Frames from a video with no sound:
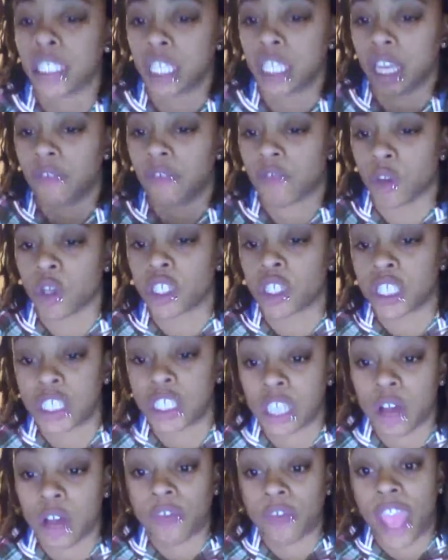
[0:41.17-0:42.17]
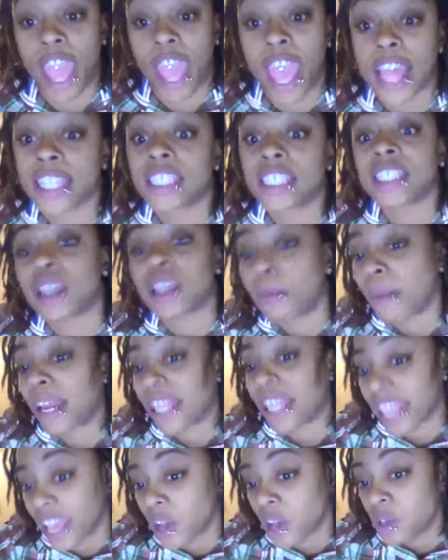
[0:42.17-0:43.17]
give yourself and
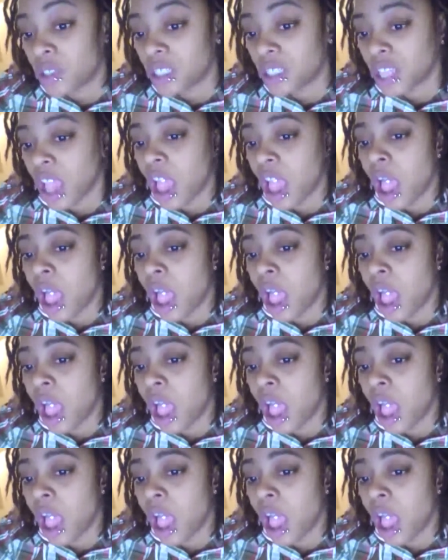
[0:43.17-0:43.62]
somebody else